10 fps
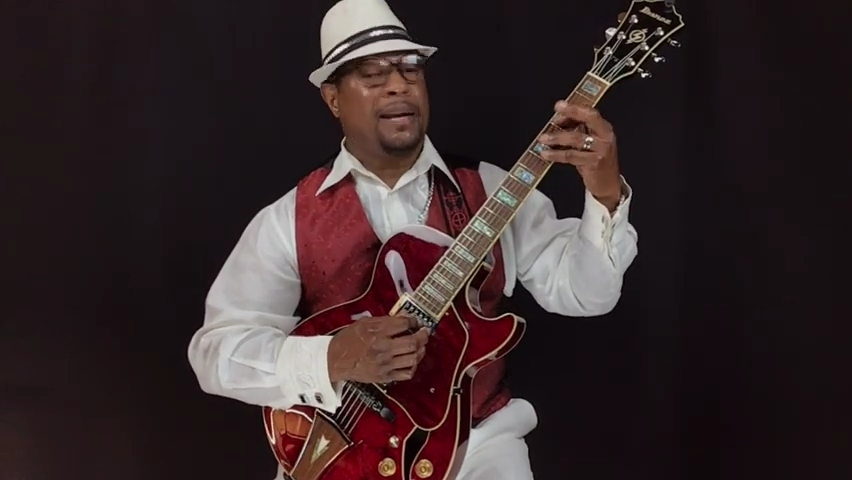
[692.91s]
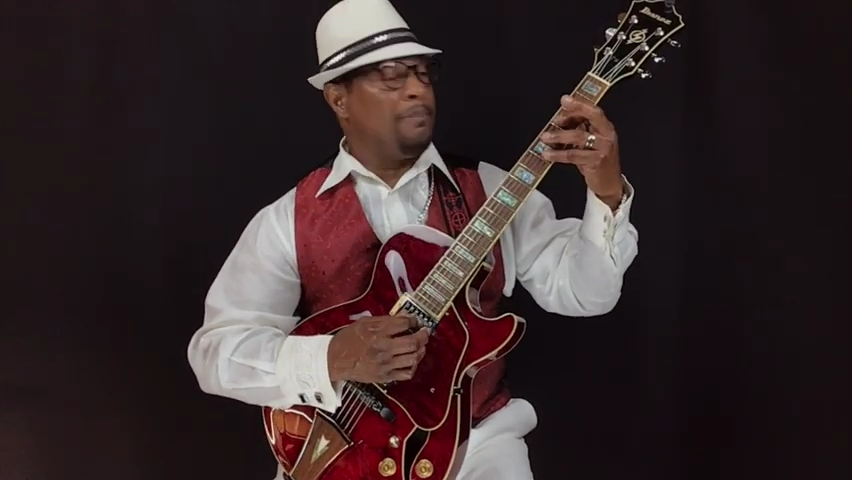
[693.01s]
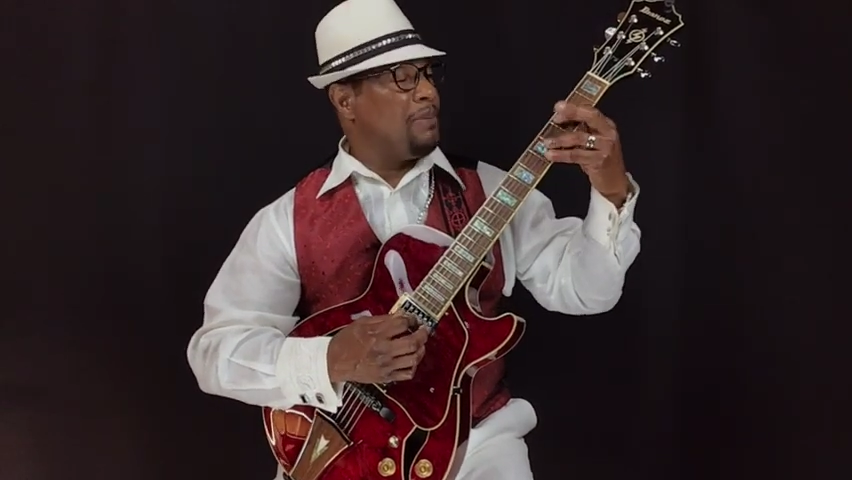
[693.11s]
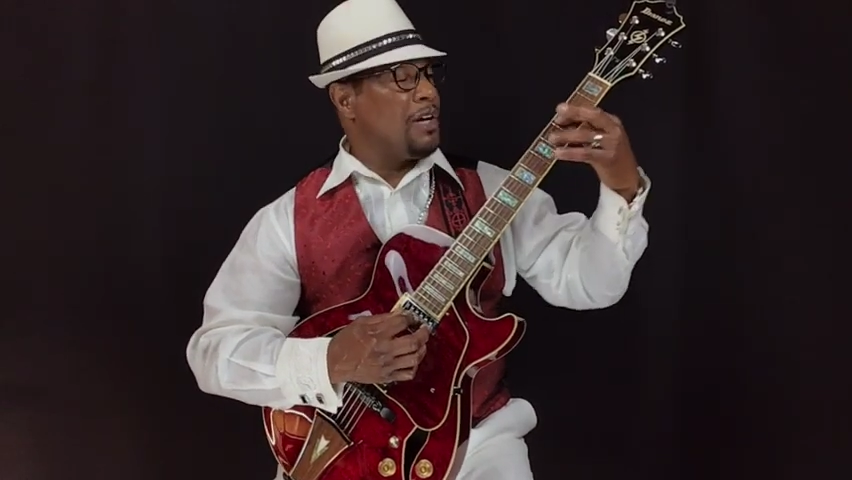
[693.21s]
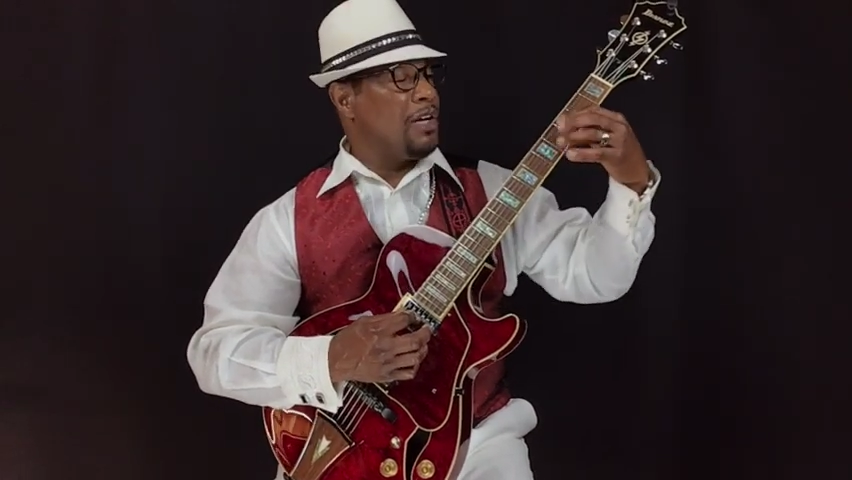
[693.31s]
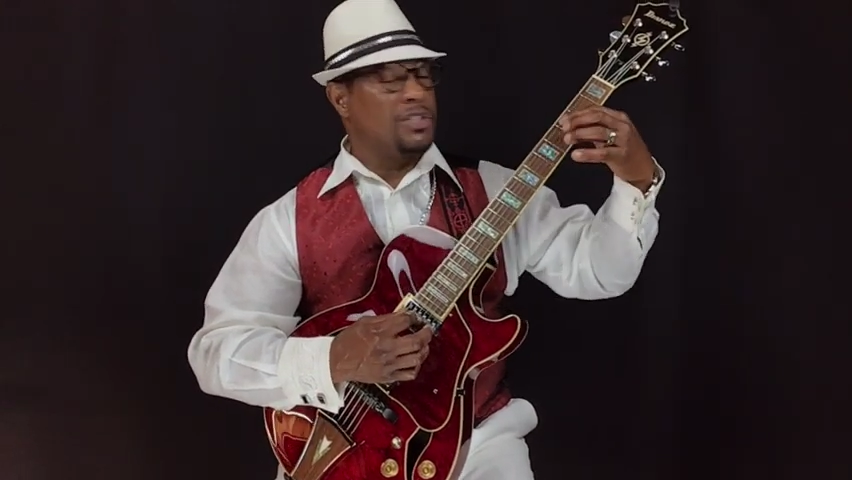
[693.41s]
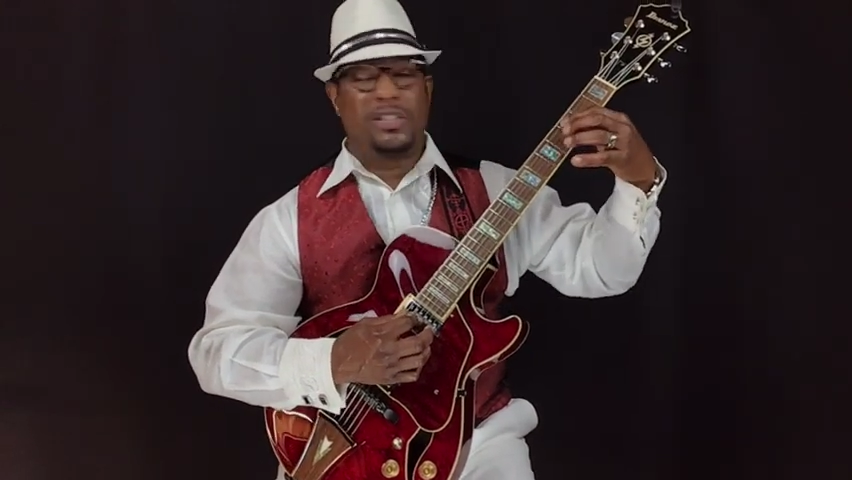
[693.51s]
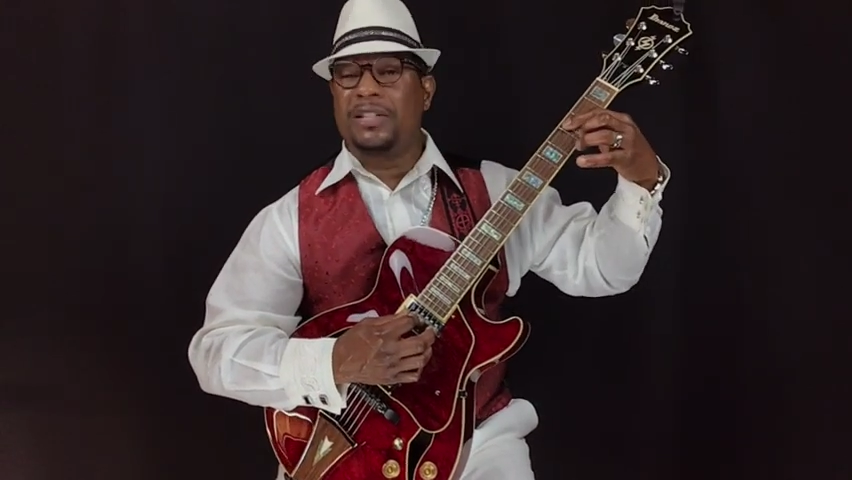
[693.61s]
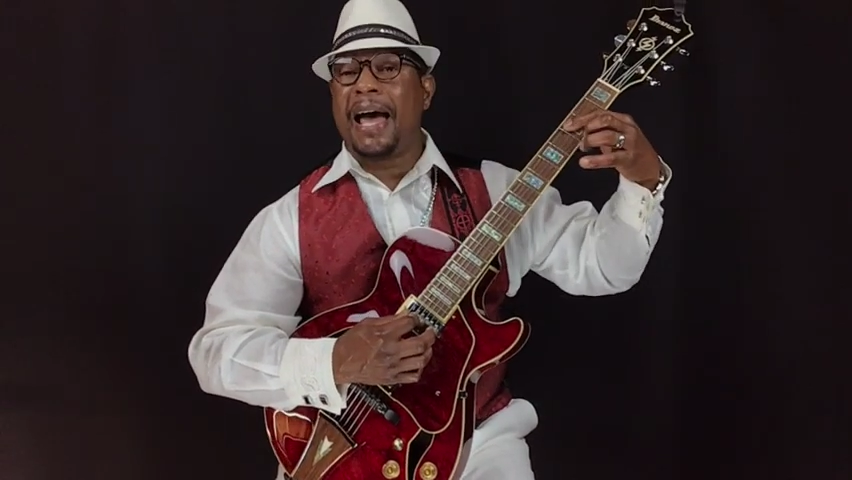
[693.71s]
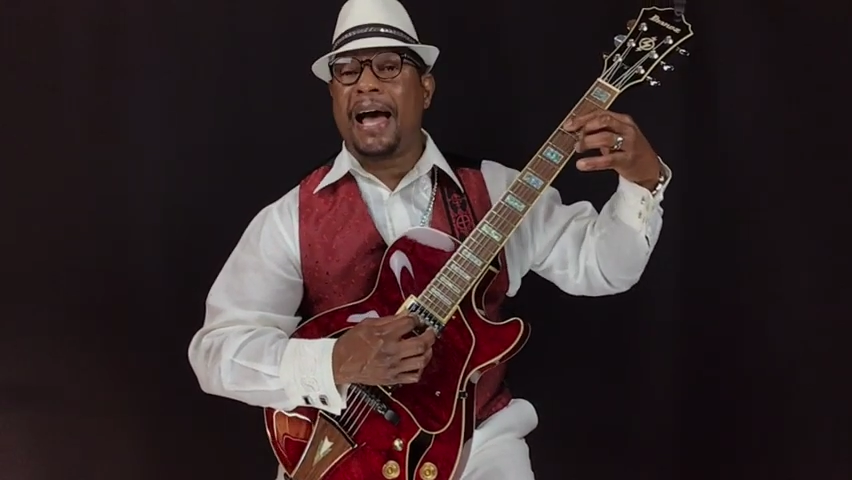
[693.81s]
it because
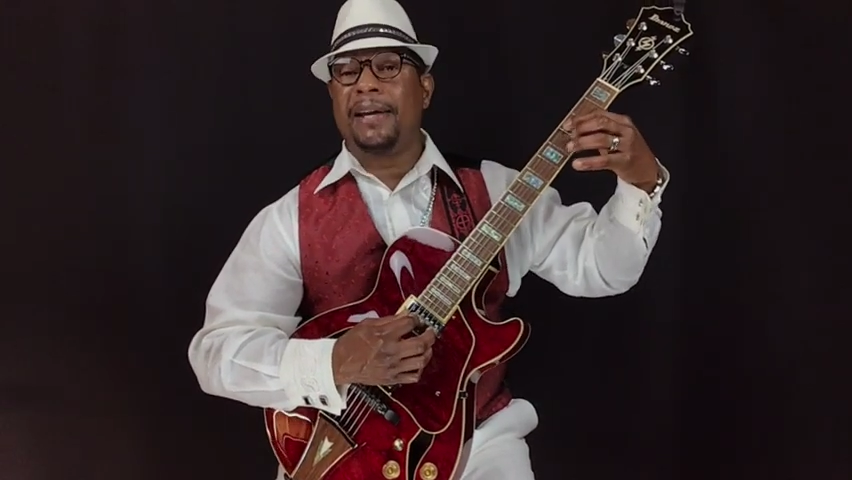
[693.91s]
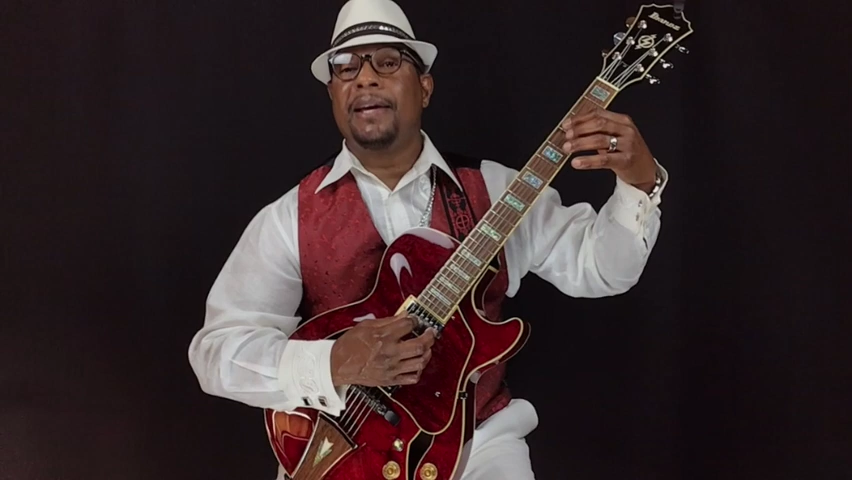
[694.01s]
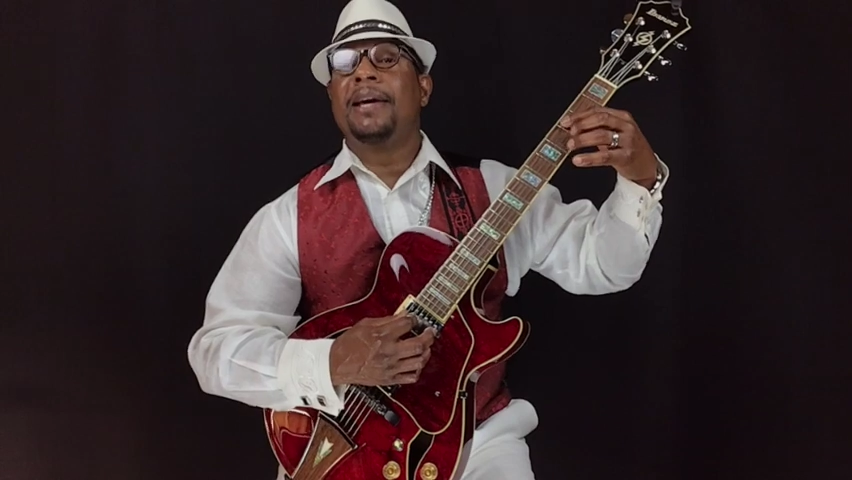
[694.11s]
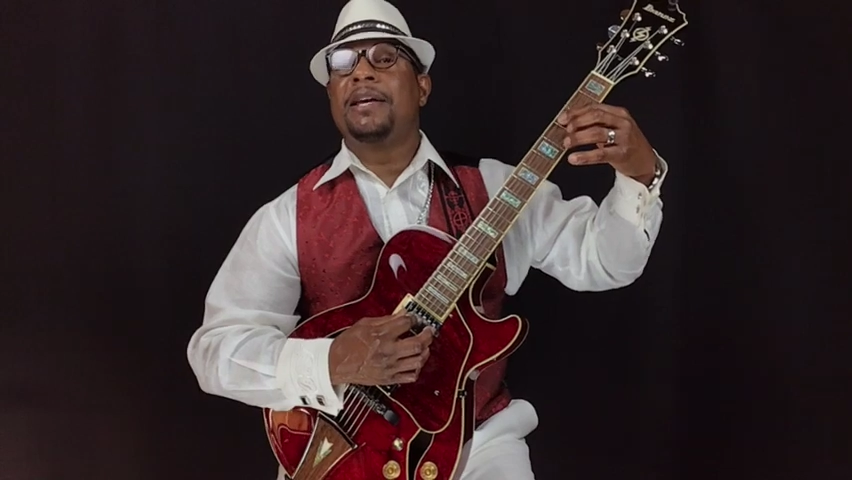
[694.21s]
it's not.